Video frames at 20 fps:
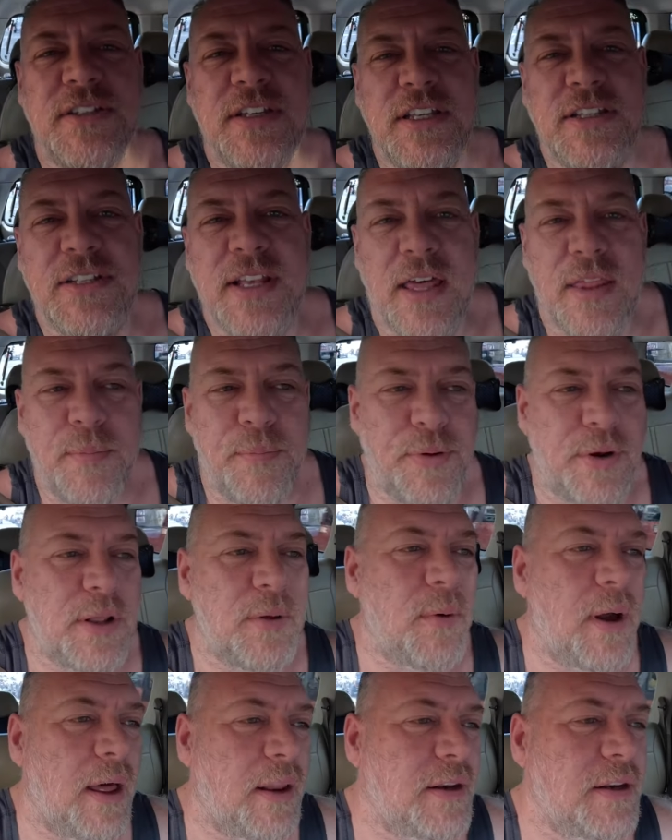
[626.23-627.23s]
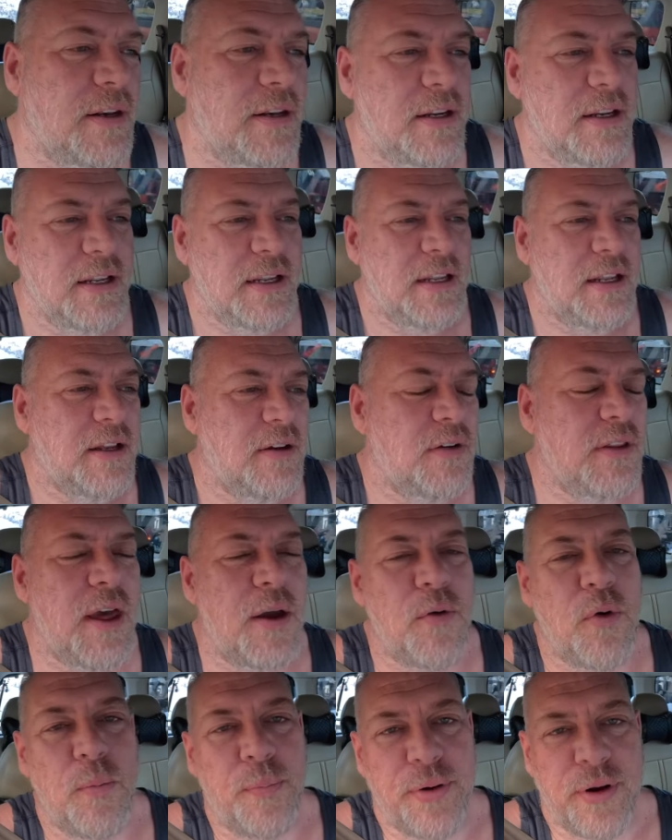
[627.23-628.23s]
sister, the pretty one, well,
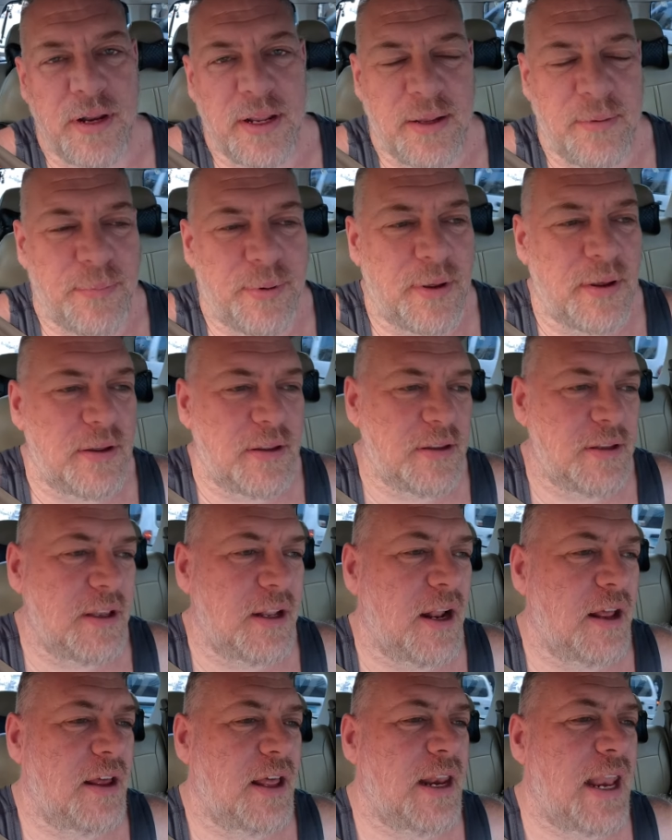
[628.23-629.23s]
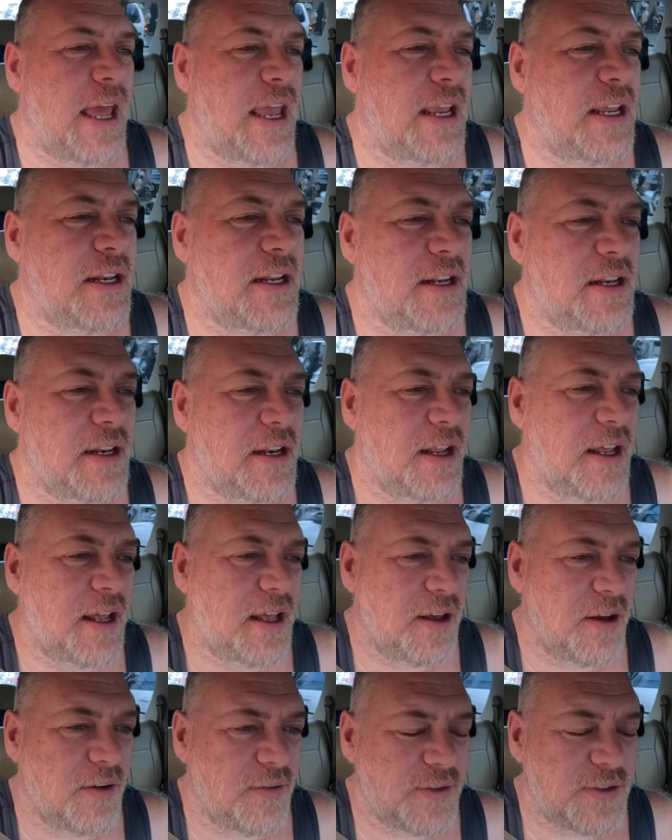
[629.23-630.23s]
they're all pretty, but you know, Elaine and
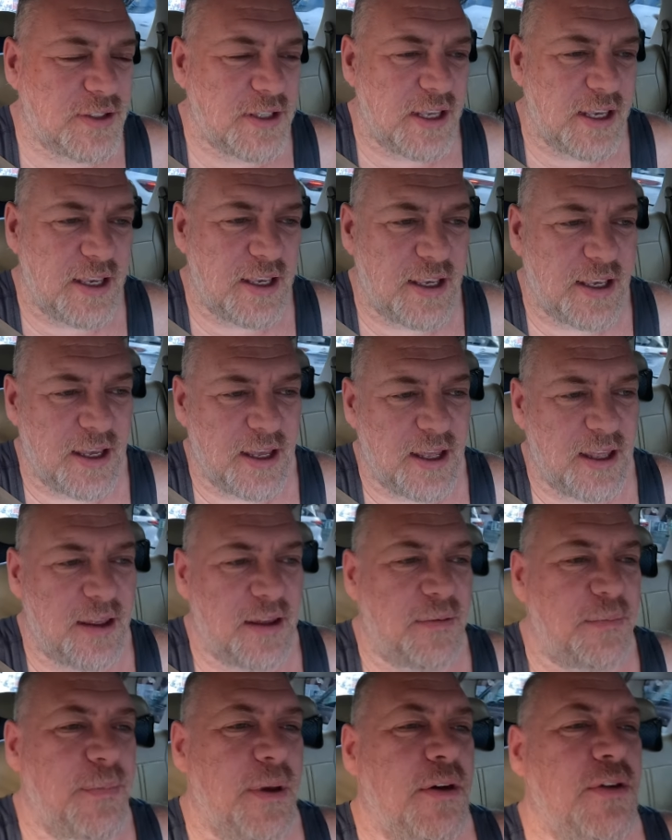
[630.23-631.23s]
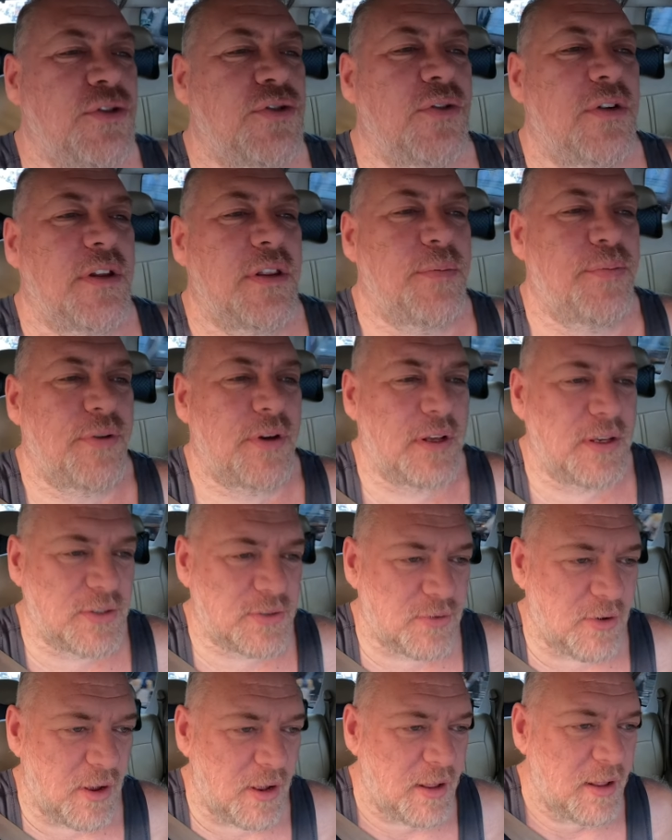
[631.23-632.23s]
obviously Mary Joy are the
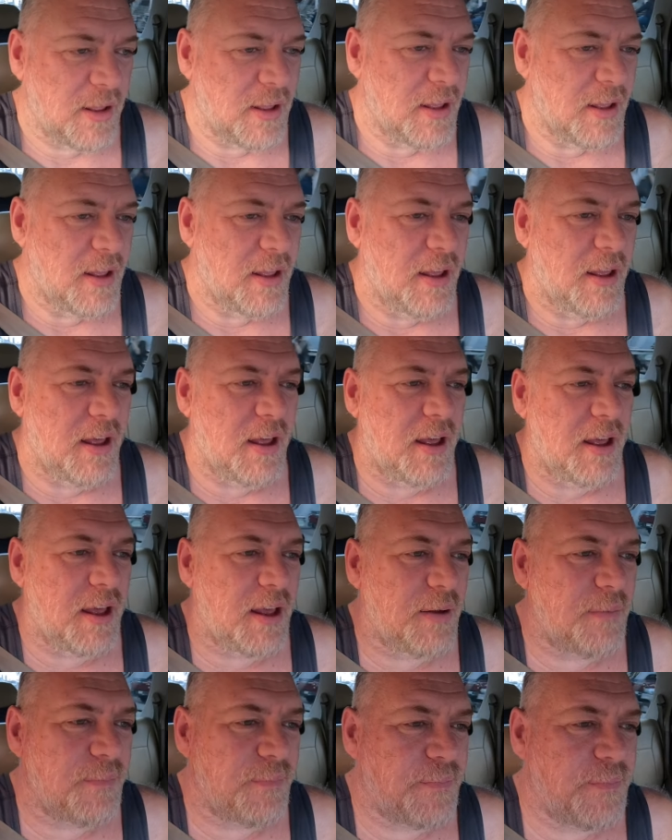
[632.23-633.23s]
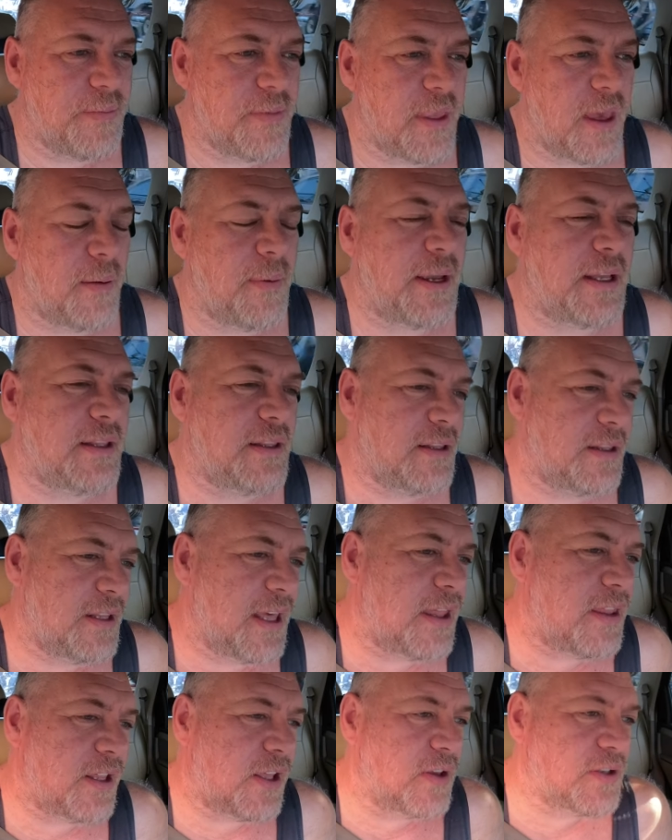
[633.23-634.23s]
prettiest, right? I mean,
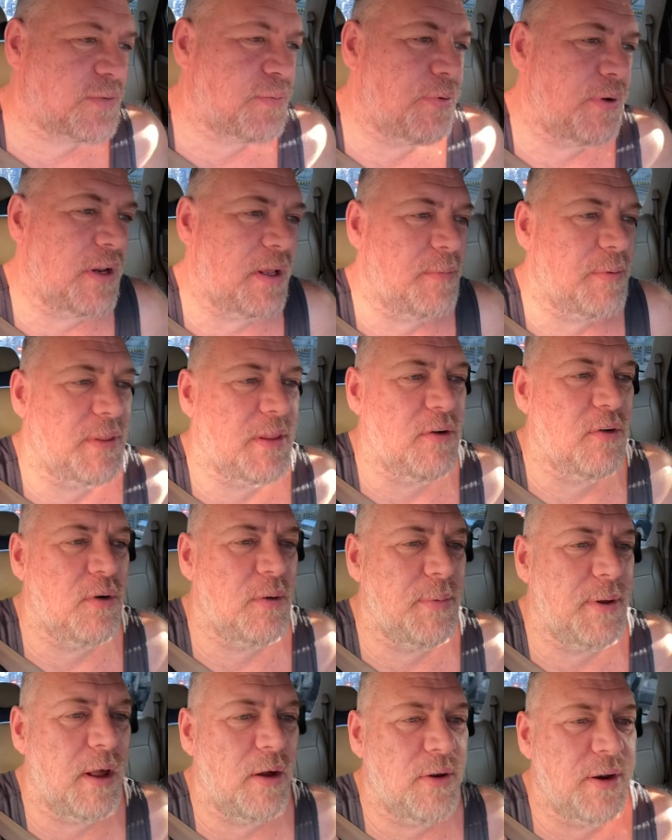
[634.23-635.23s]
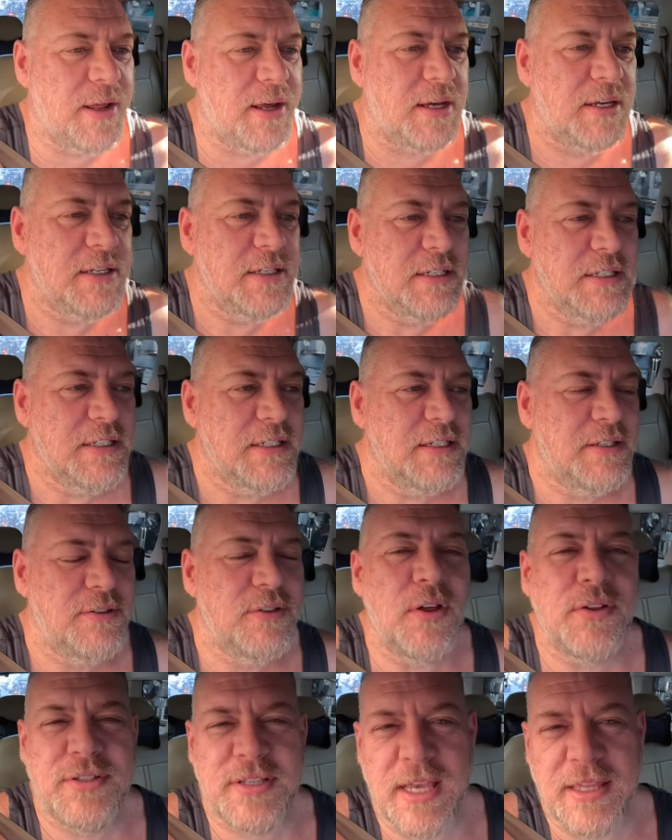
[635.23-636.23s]
the other girls are pretty, but they're all a bit older.
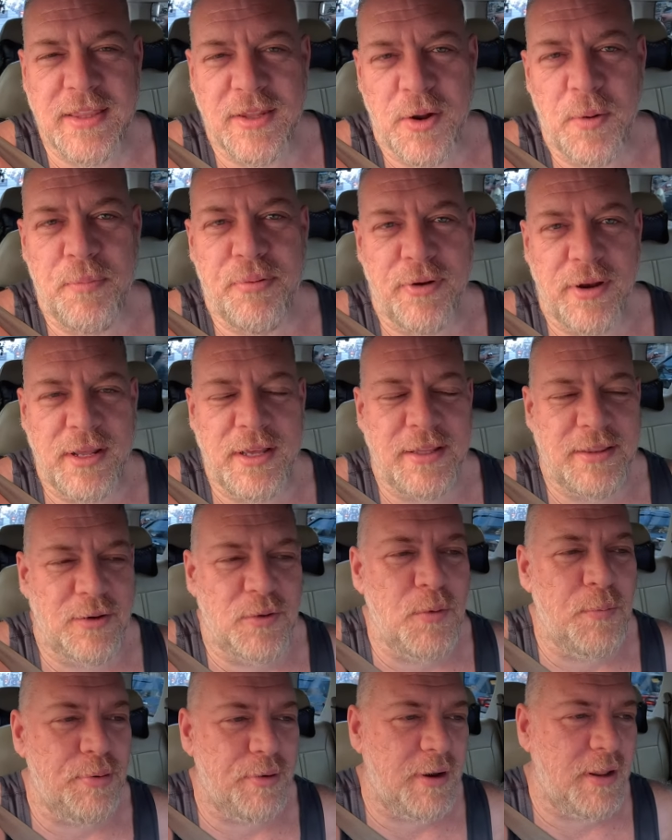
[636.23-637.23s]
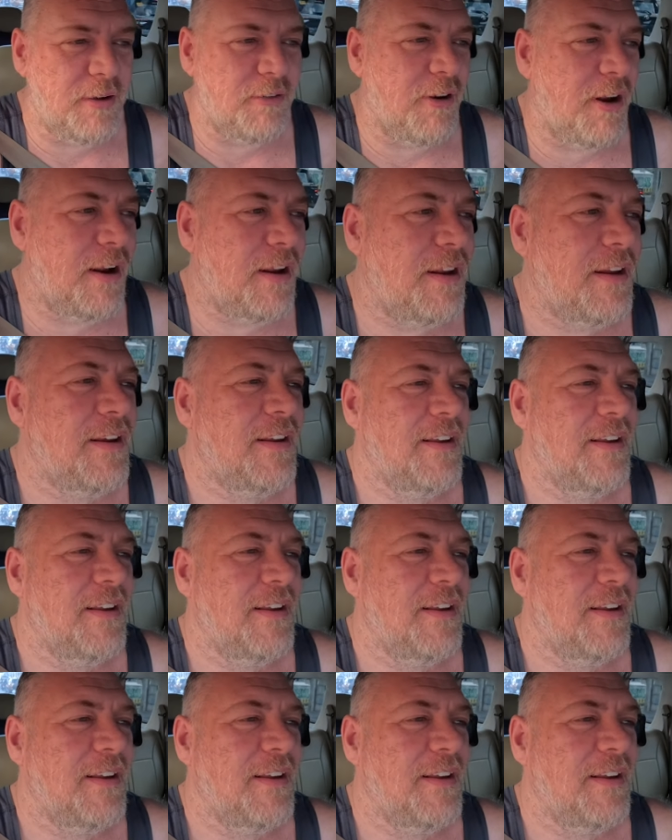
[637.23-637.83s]
Not saying they're not pretty, they're all pretty, right?